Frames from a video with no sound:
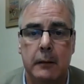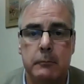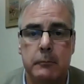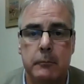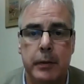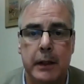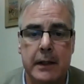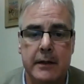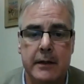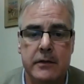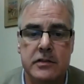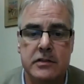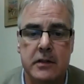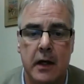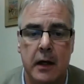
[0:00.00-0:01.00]

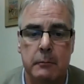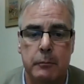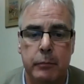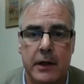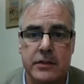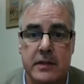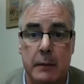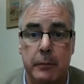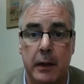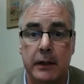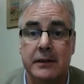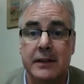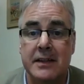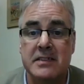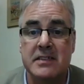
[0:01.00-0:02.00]
please press that button
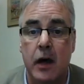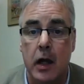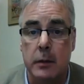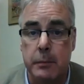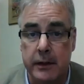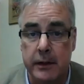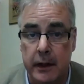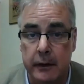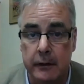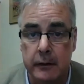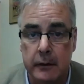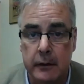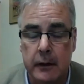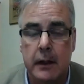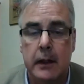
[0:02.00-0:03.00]
and type it in.
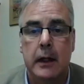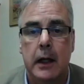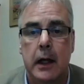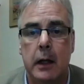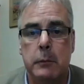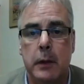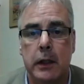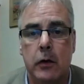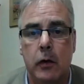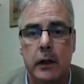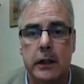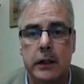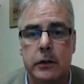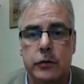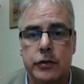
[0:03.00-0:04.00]
And my
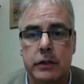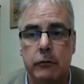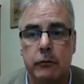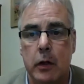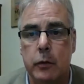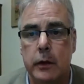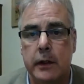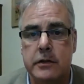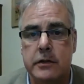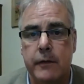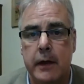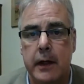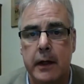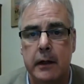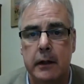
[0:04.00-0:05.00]
colleague Eugene Rogan is
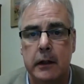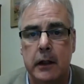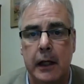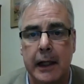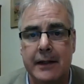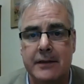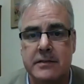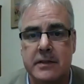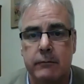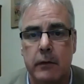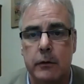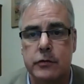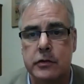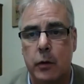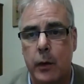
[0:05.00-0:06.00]
there collating
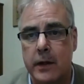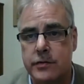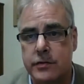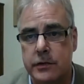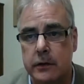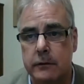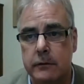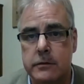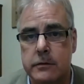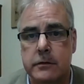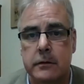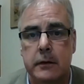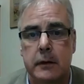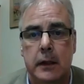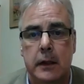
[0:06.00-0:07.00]
those questions.
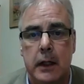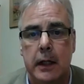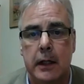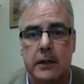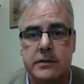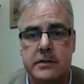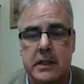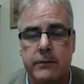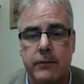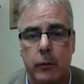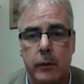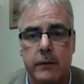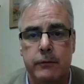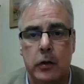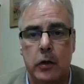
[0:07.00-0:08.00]
And I see that
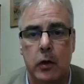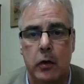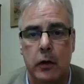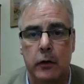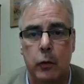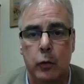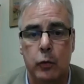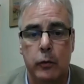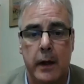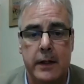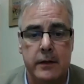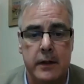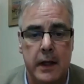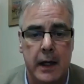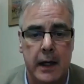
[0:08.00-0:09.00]
we've
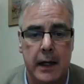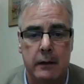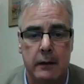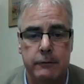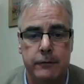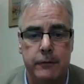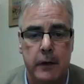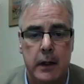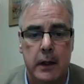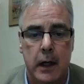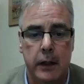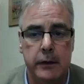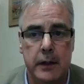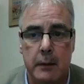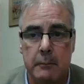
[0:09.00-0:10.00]
already have a
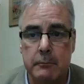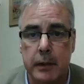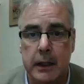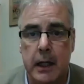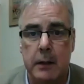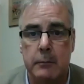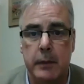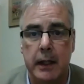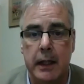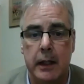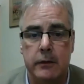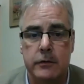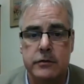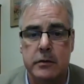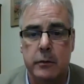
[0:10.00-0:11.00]
number coming
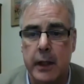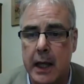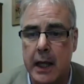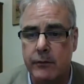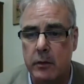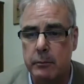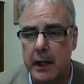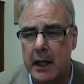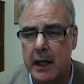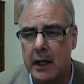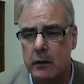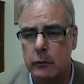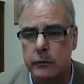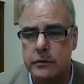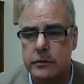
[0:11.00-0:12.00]
in. So we have
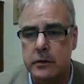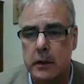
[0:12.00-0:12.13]
about